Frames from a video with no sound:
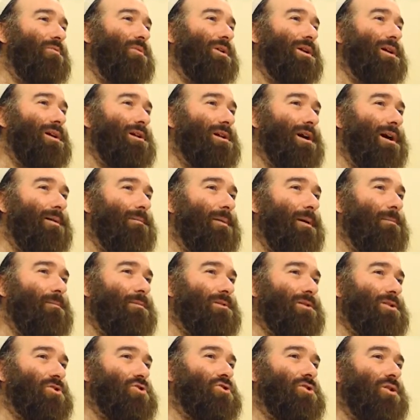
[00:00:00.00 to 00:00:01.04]
can come up
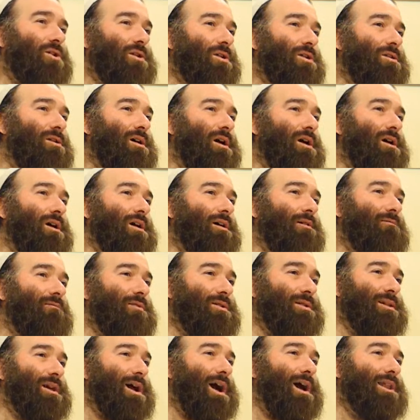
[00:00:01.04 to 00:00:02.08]
with a Shulchan Aruch of
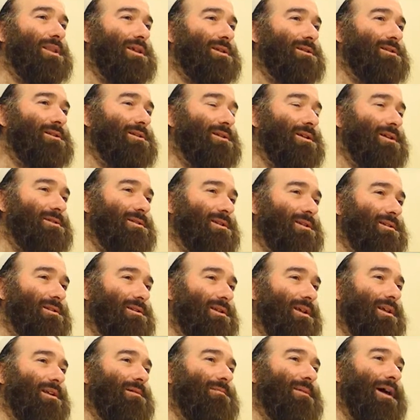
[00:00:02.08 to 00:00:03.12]
what God is and
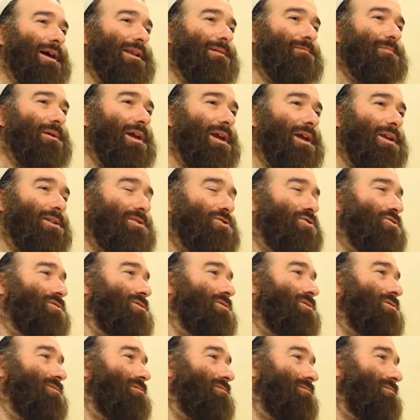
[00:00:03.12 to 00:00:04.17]
isn't in about a page or
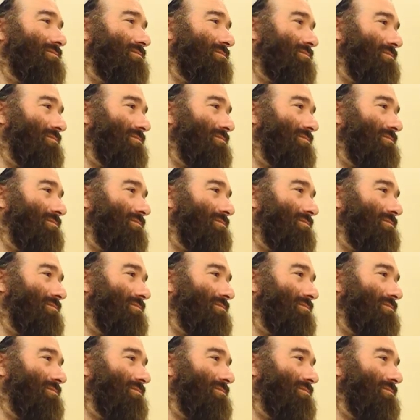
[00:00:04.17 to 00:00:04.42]
two.